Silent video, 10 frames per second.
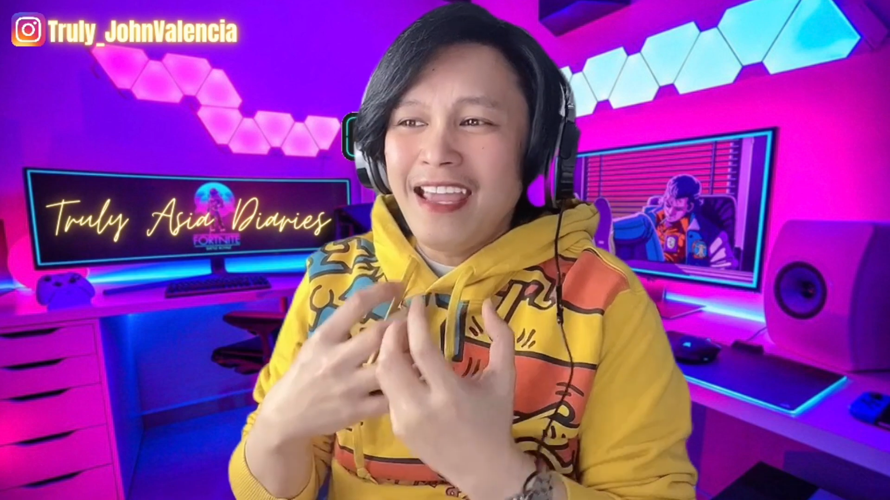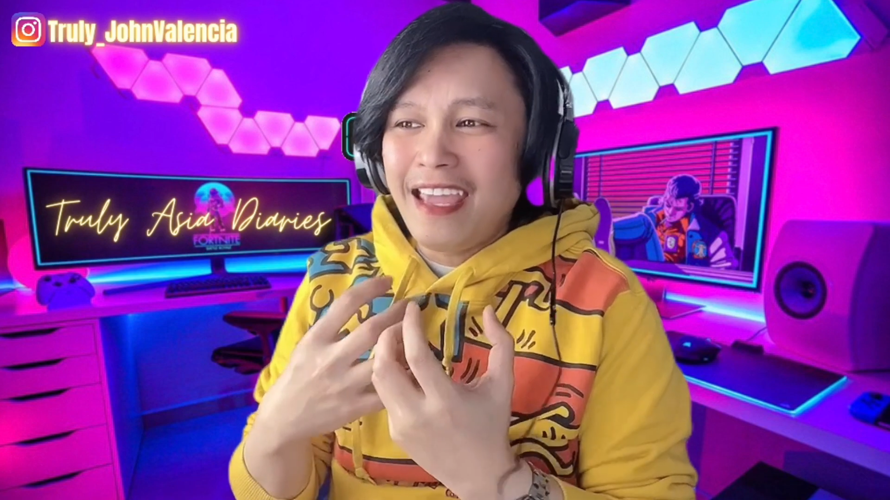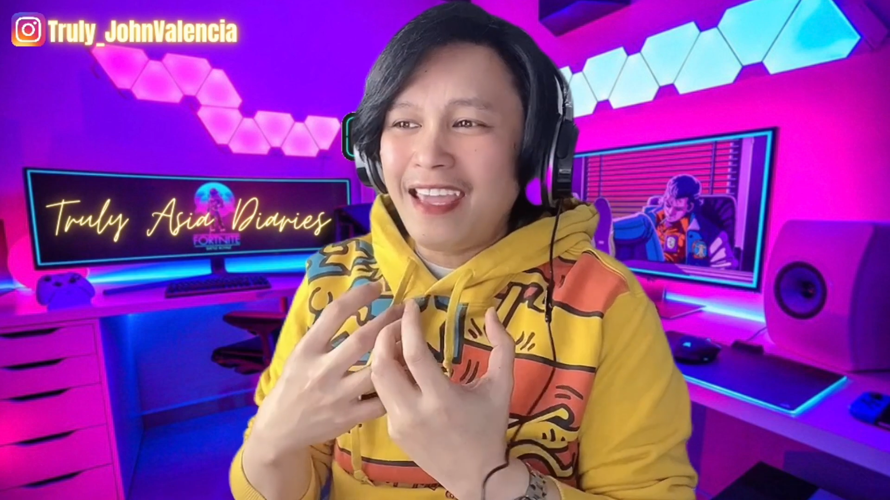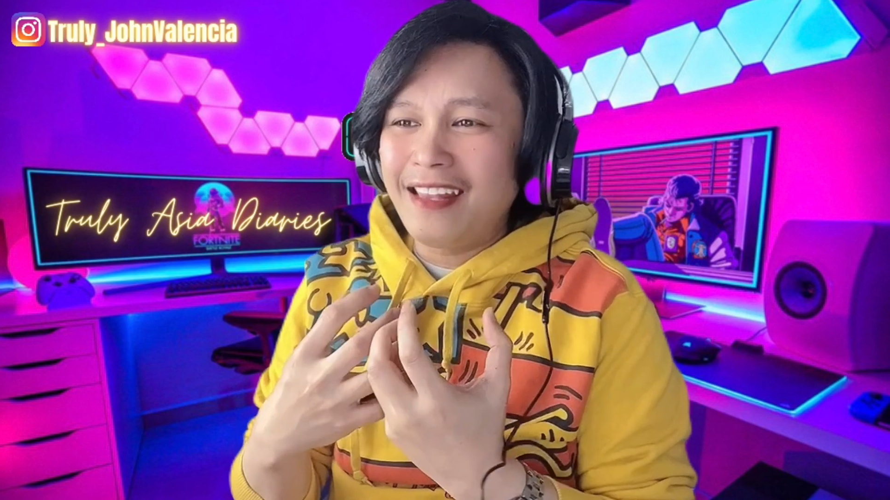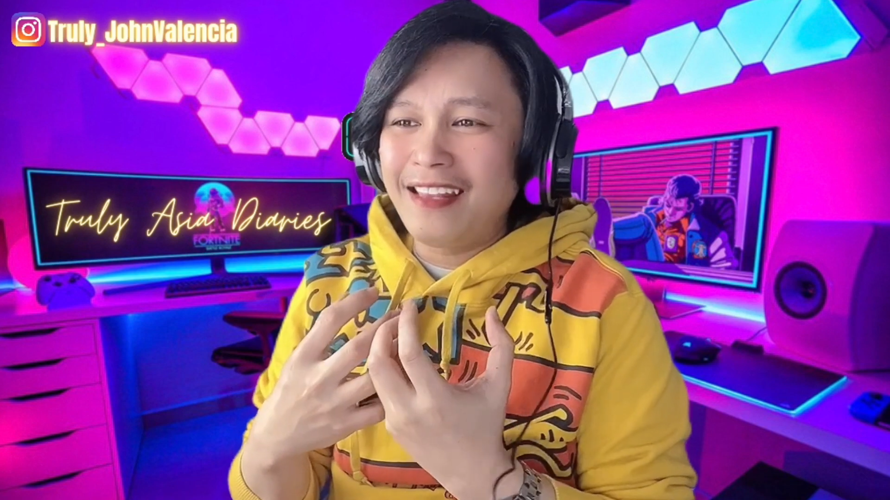
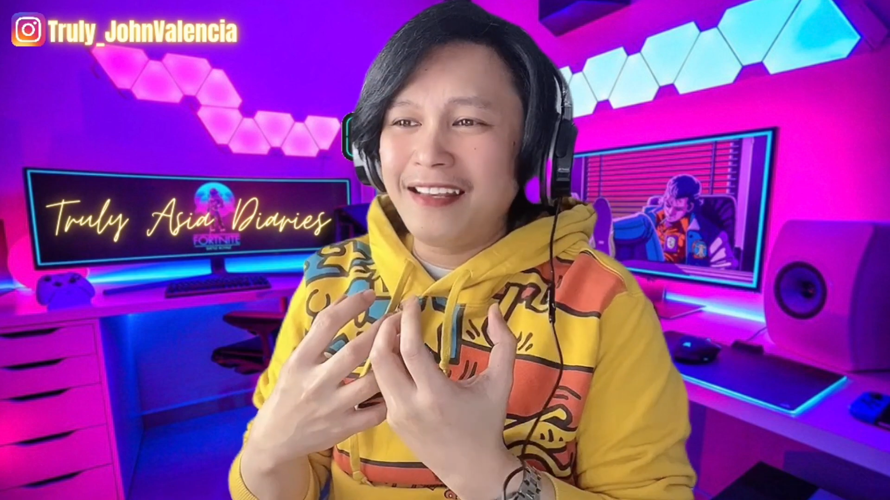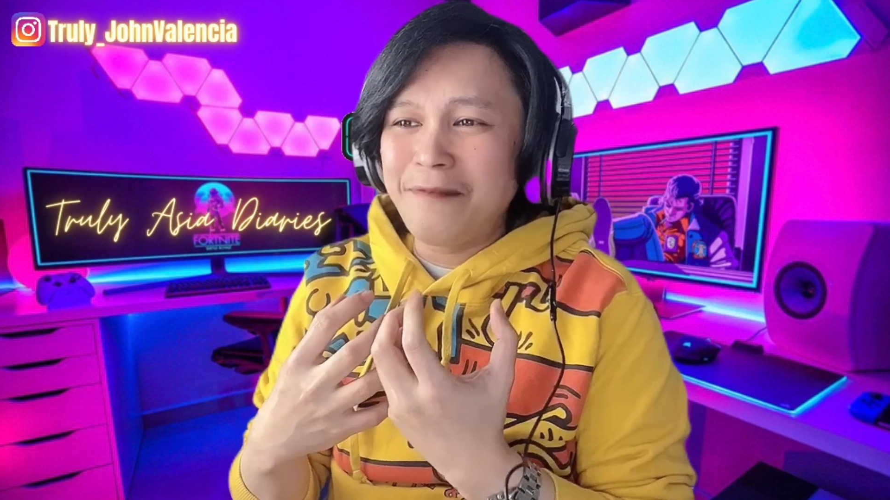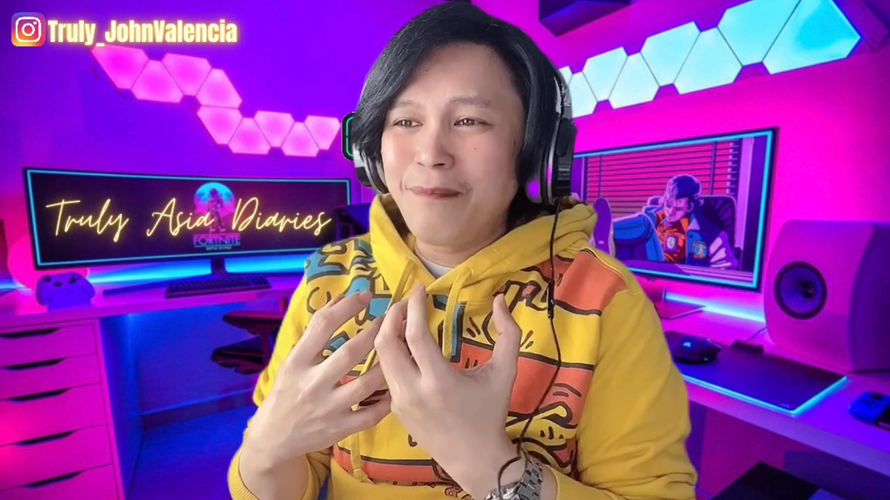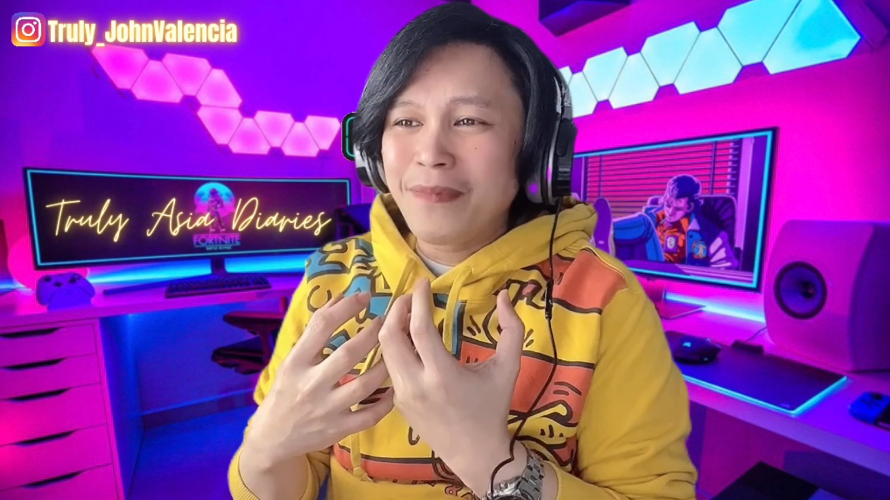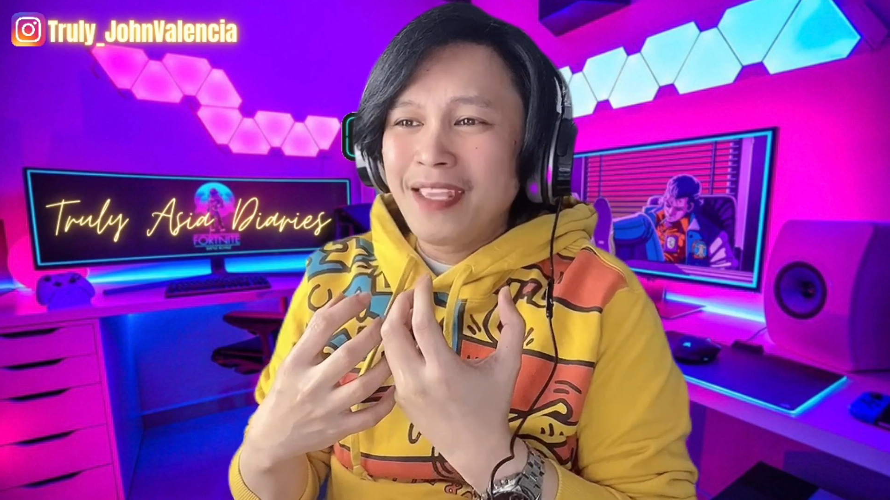and
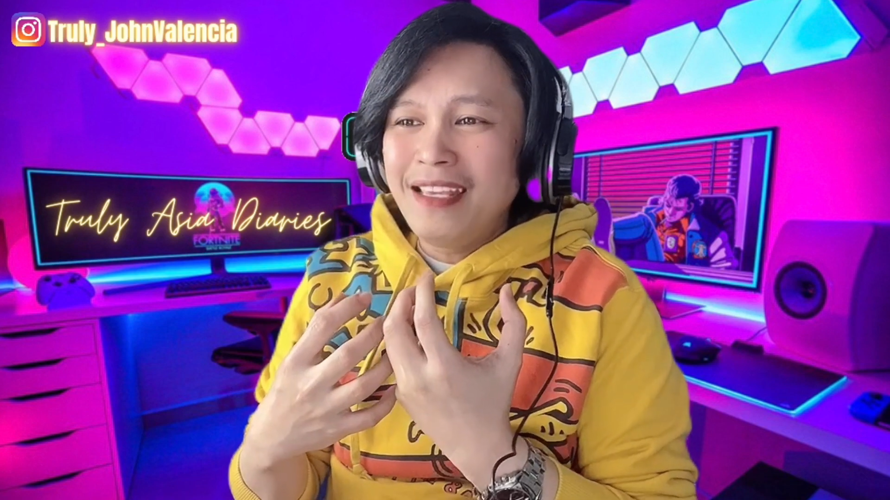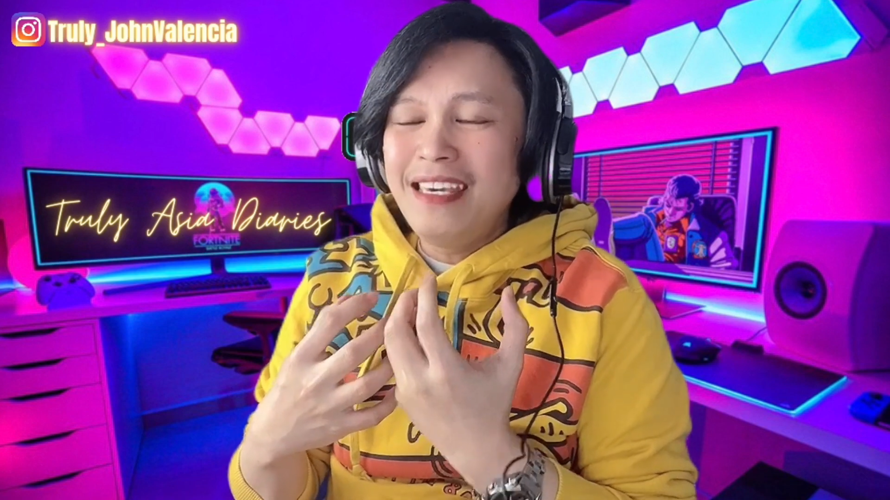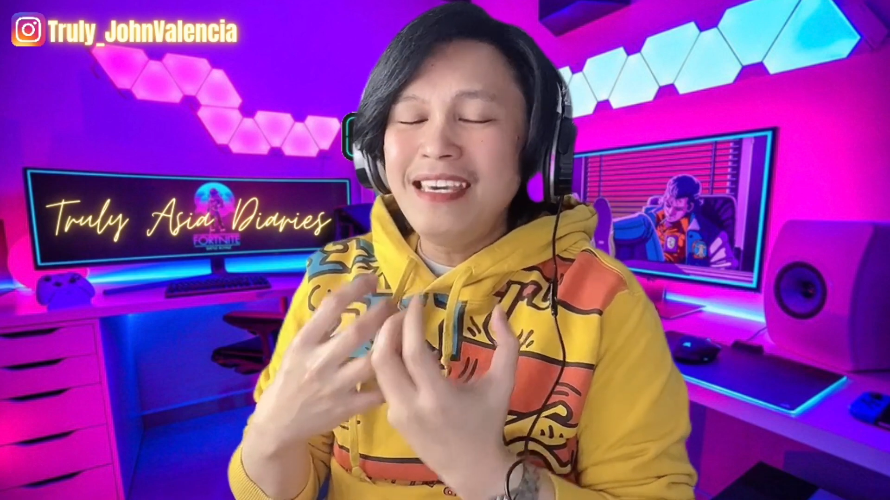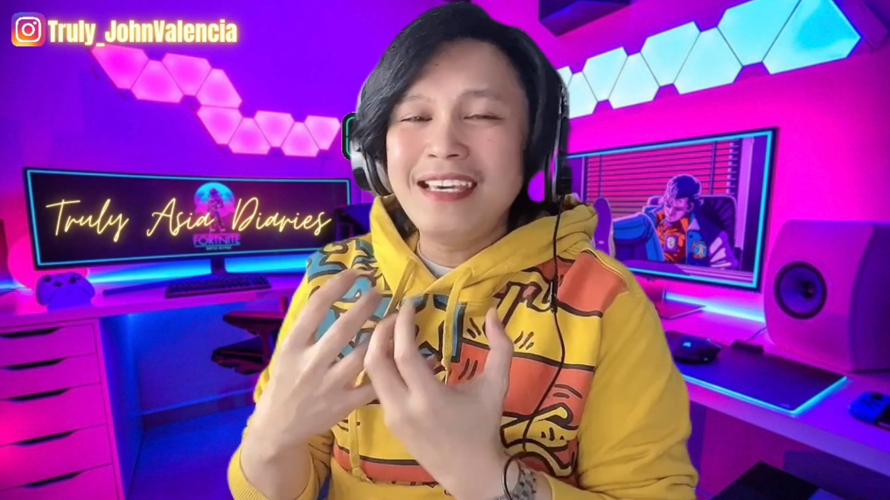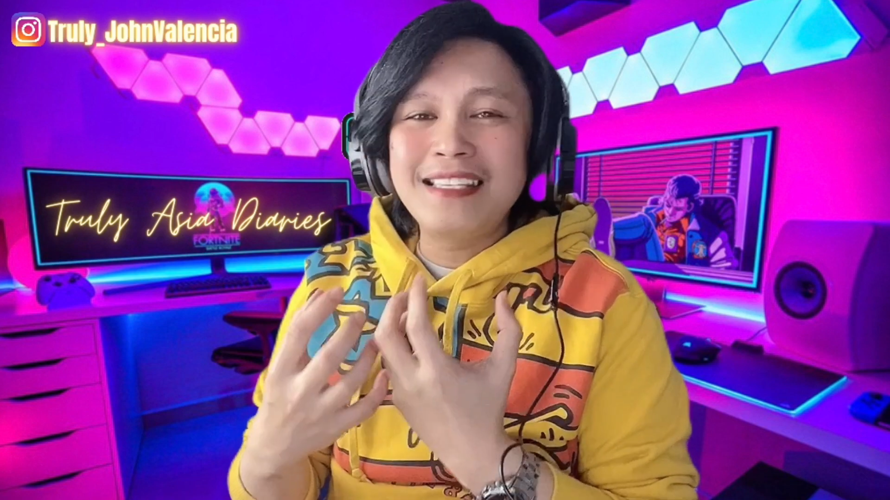
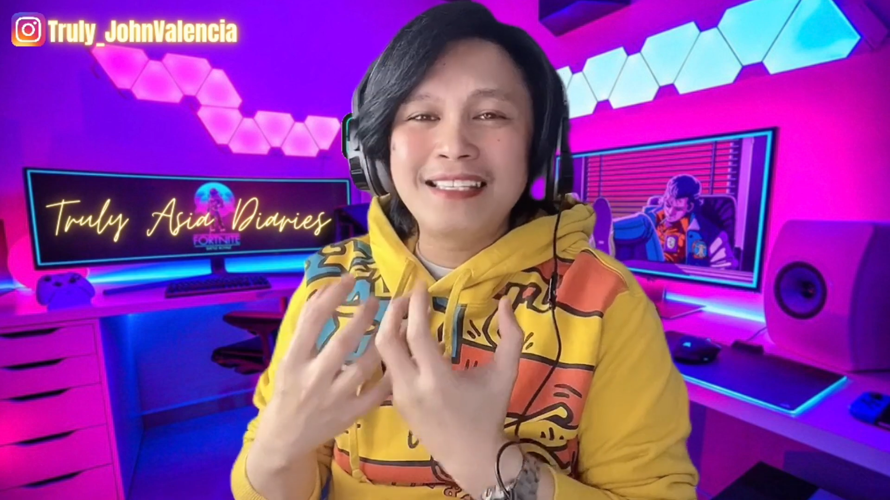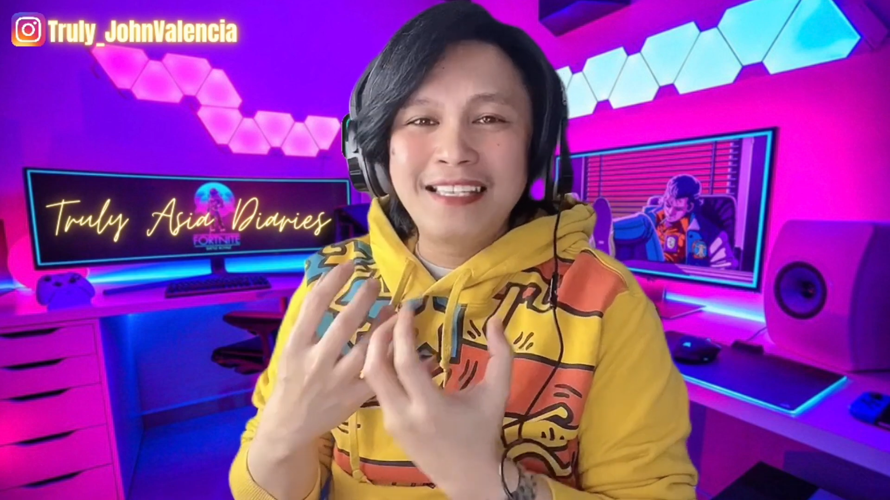he is